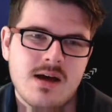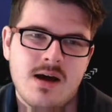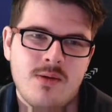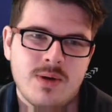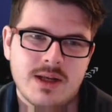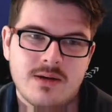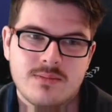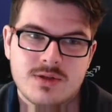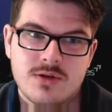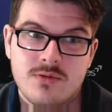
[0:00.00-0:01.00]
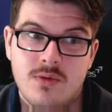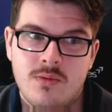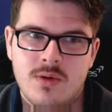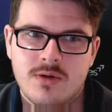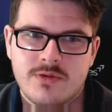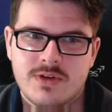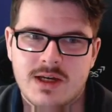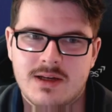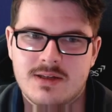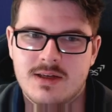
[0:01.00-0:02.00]
when it comes to World of
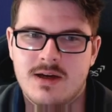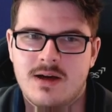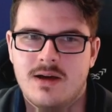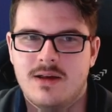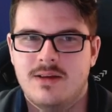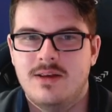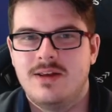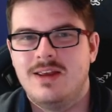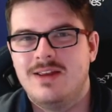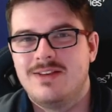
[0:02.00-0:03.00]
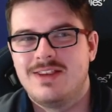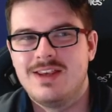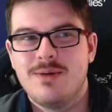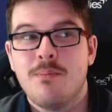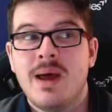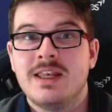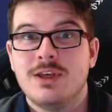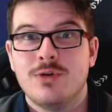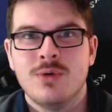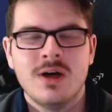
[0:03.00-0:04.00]
Tanks, the
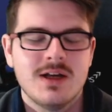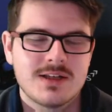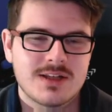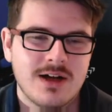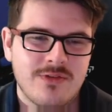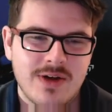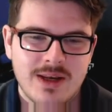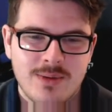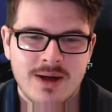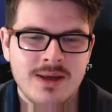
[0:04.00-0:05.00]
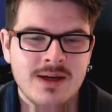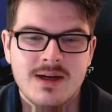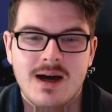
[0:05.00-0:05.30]
menu stuff anyway.